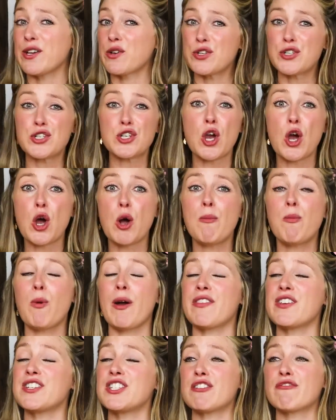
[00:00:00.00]
your job,
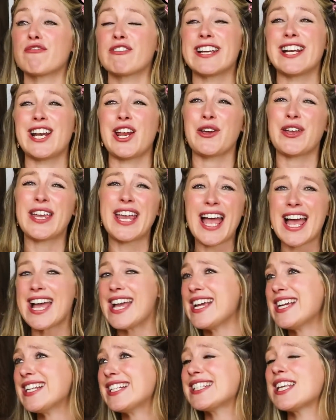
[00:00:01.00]
whether to
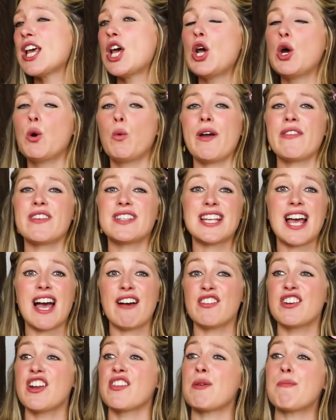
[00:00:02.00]
relocate, whether to
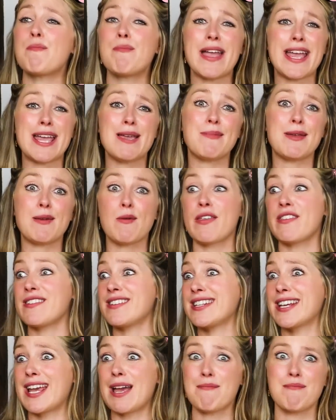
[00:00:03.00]
have another baby, whether
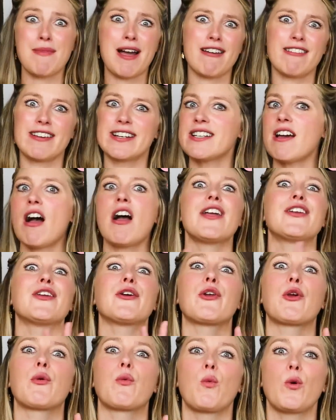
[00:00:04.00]
to get married. I
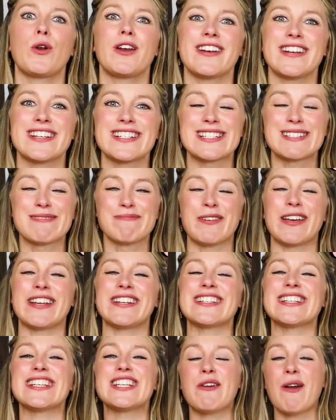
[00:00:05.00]
don't know what it is,
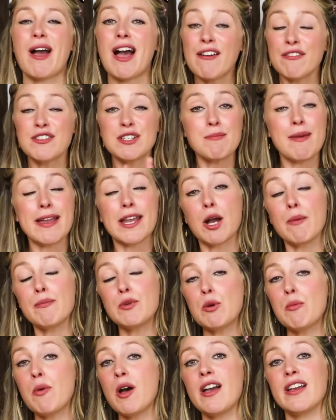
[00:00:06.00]
but you have to make up
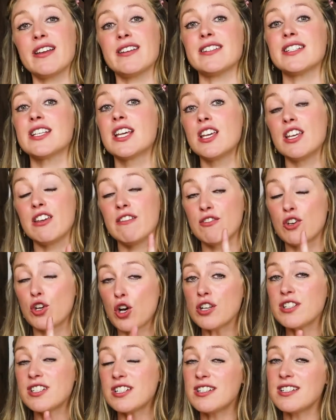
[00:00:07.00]
your mind. You've
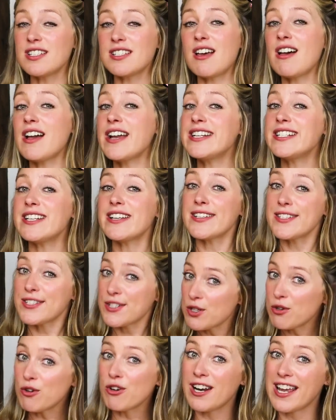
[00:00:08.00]
got to decide
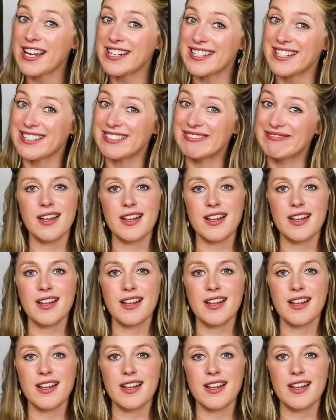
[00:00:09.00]
sooner or later.